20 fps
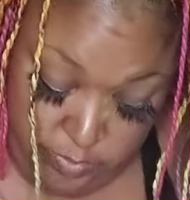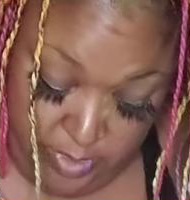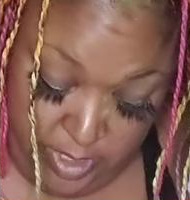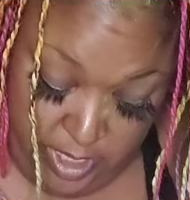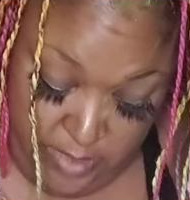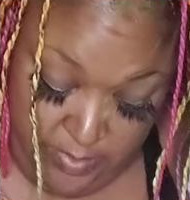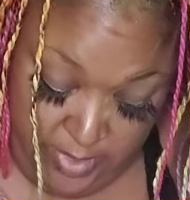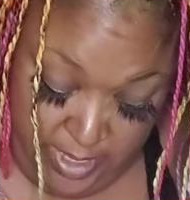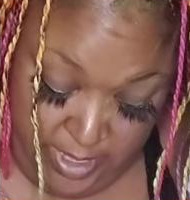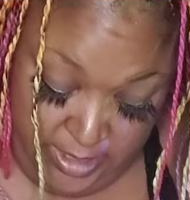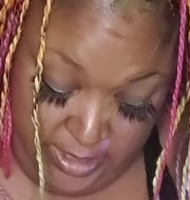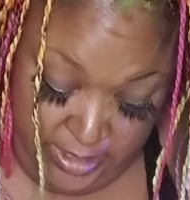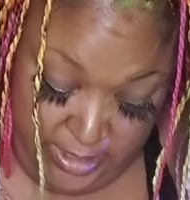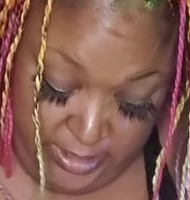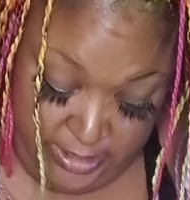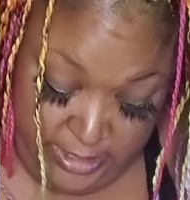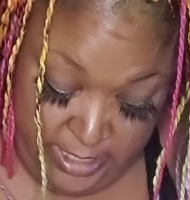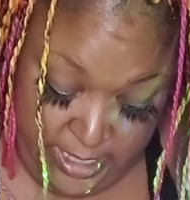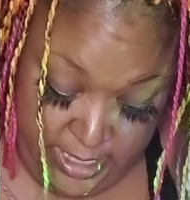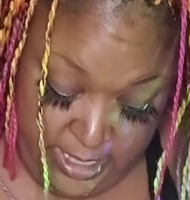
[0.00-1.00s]
Somebody might
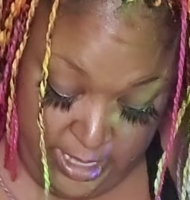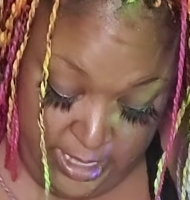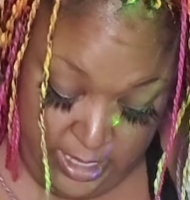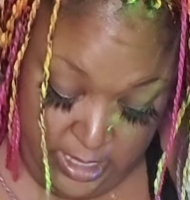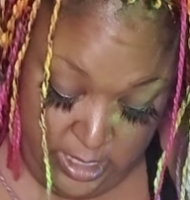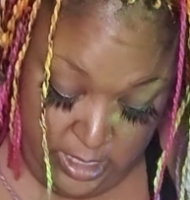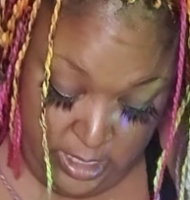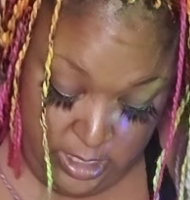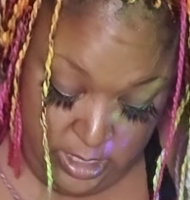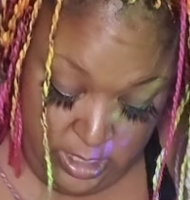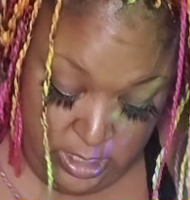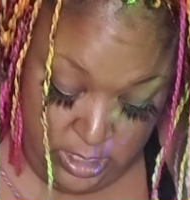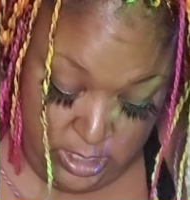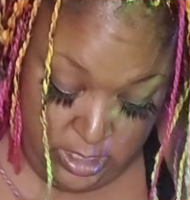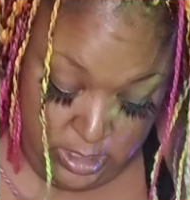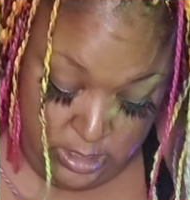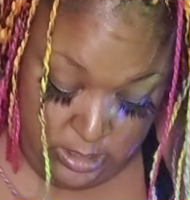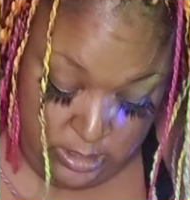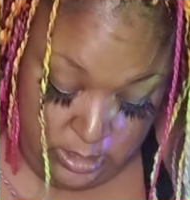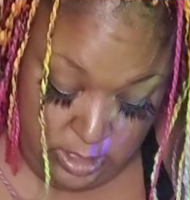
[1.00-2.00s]
need that.
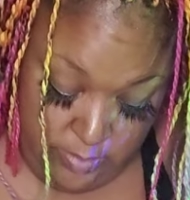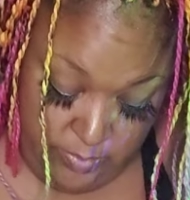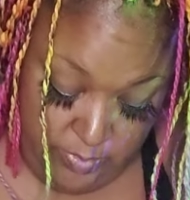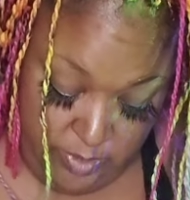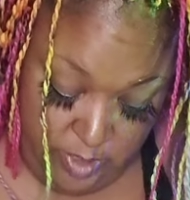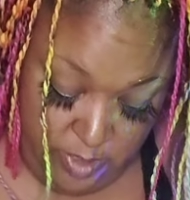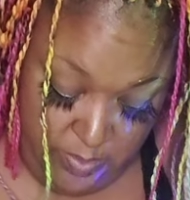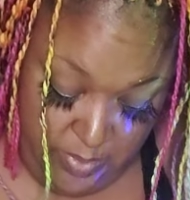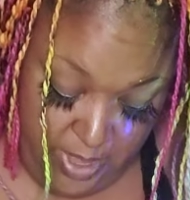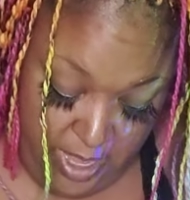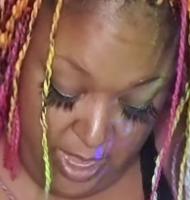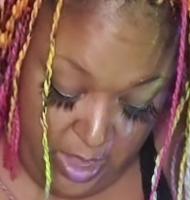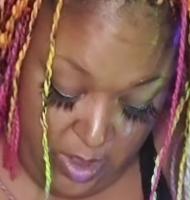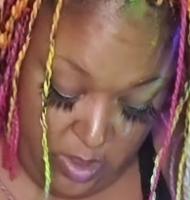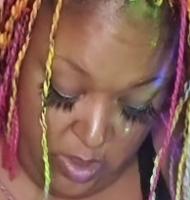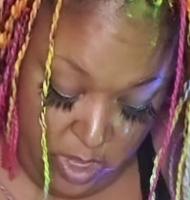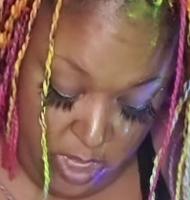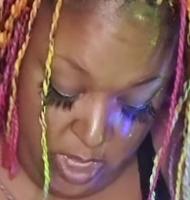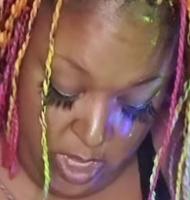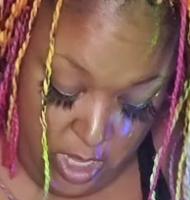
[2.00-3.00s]
Something
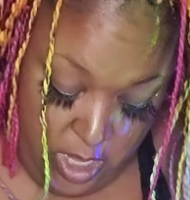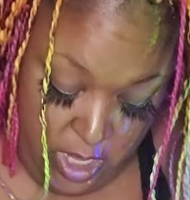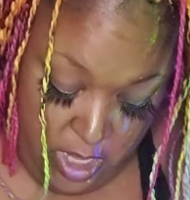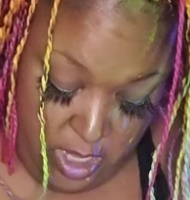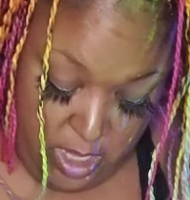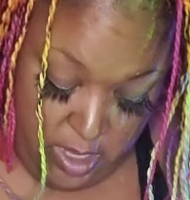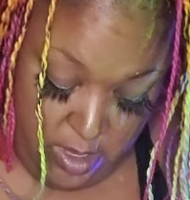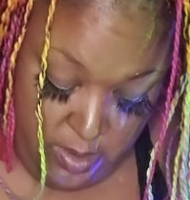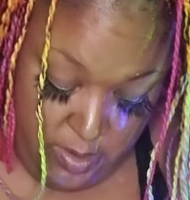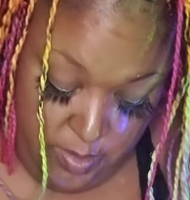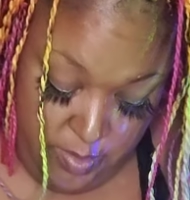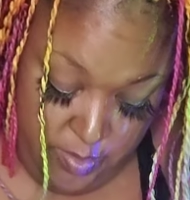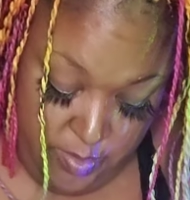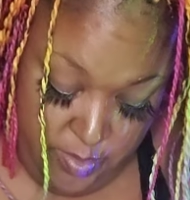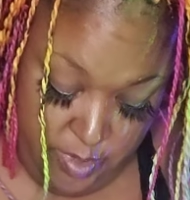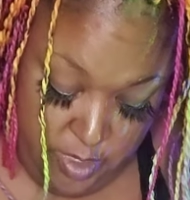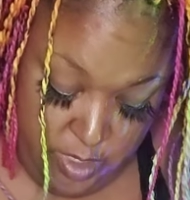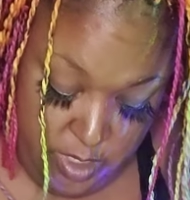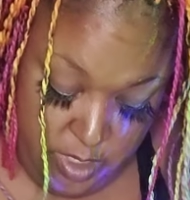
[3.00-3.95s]
about um,